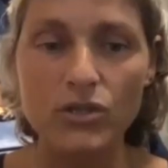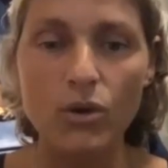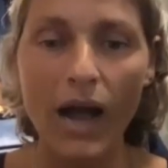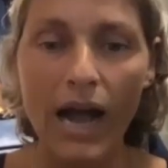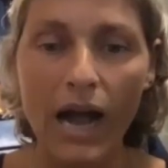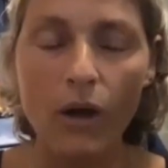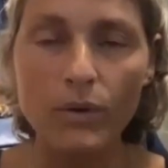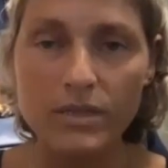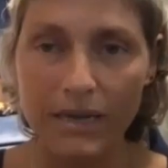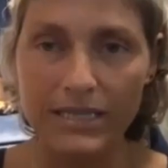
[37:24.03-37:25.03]
So, how
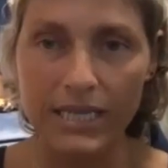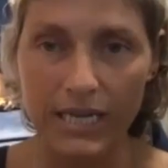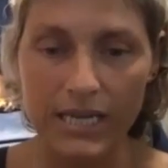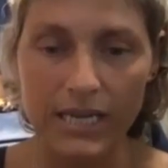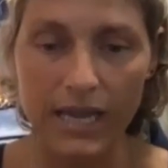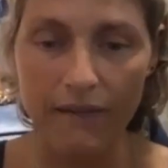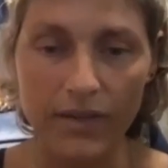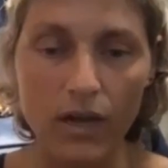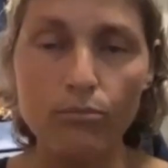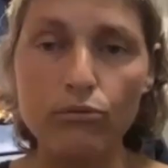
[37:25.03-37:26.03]
is my technique
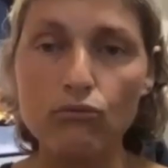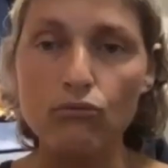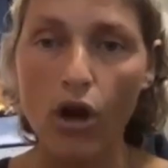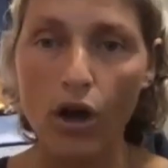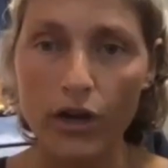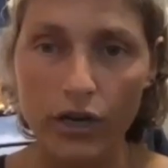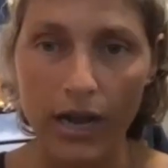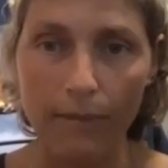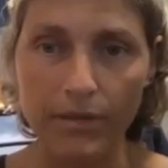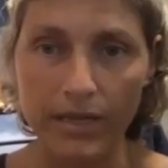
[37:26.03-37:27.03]
having a broader
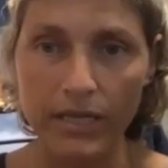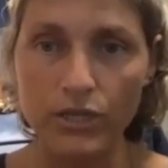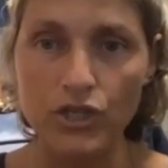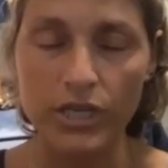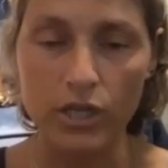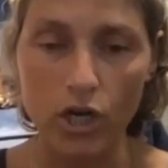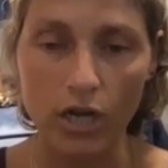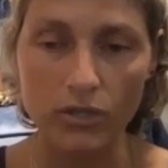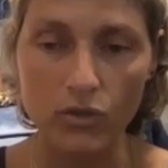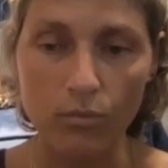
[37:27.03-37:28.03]
application
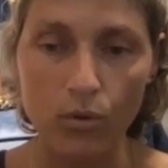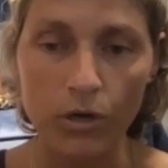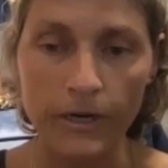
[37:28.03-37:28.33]
across the yeah. board